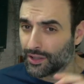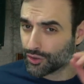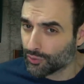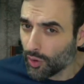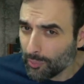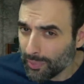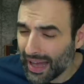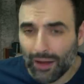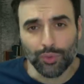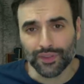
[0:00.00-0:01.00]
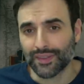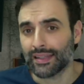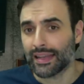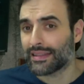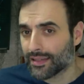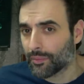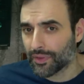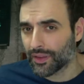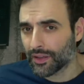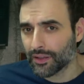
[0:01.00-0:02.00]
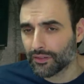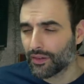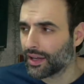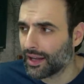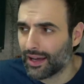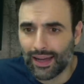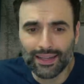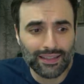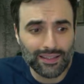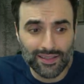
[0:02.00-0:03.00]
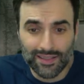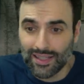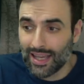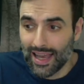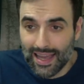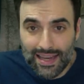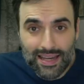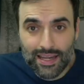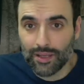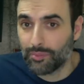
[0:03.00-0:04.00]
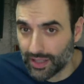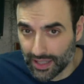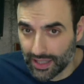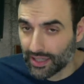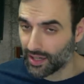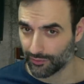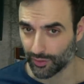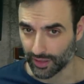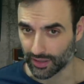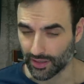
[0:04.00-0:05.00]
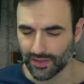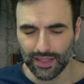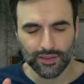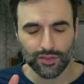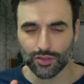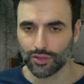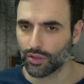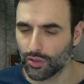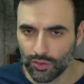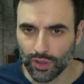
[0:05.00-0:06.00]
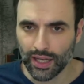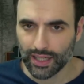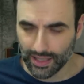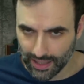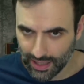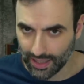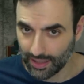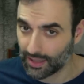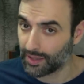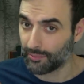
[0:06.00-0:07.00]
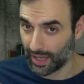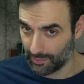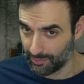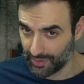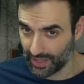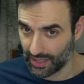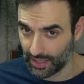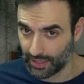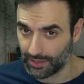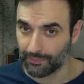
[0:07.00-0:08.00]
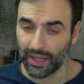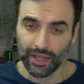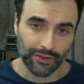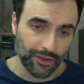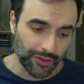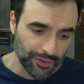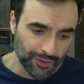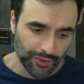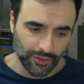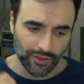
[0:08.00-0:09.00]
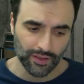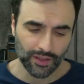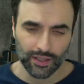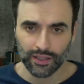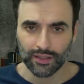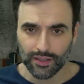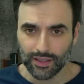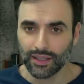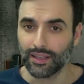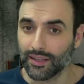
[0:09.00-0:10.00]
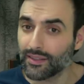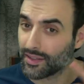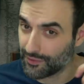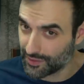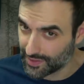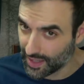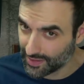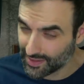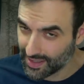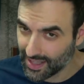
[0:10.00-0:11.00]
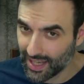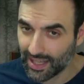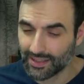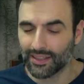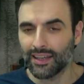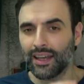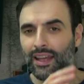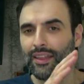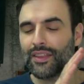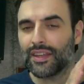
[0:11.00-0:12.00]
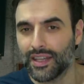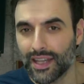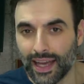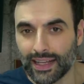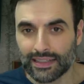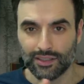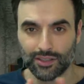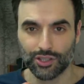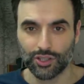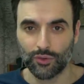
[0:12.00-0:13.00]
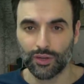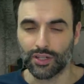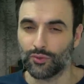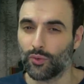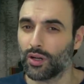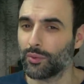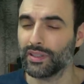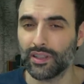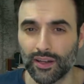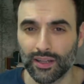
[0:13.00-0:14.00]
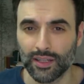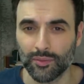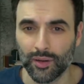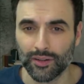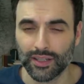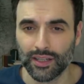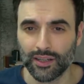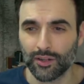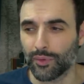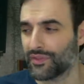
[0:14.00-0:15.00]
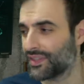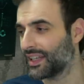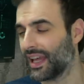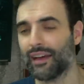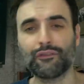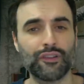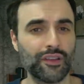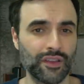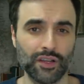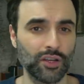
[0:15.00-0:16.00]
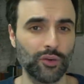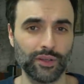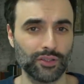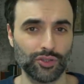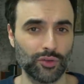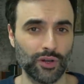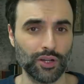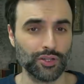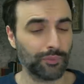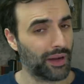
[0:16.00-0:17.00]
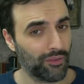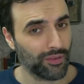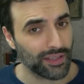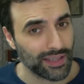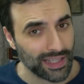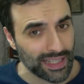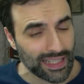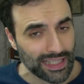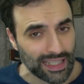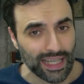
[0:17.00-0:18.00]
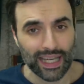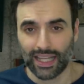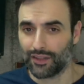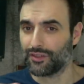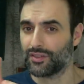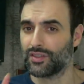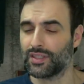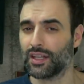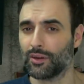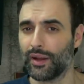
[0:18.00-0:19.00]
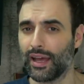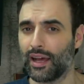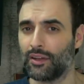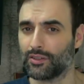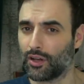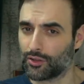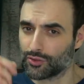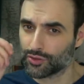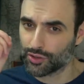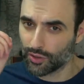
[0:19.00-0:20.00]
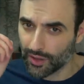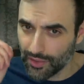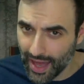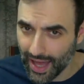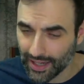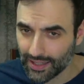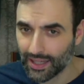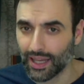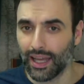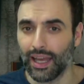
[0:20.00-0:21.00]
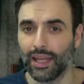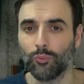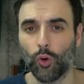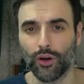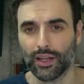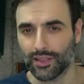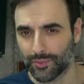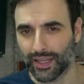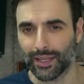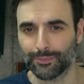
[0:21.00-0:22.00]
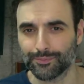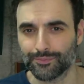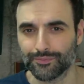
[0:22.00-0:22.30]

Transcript: Jerome Powell said something and I didn't see anybody covering this. It's so key in my opinion. The third thing is, if you stay until the end, the next shortage. What are we talking about here? We've seen everything go into shortage apparently. And if you stick around, I'll show you that and more. Let's begin.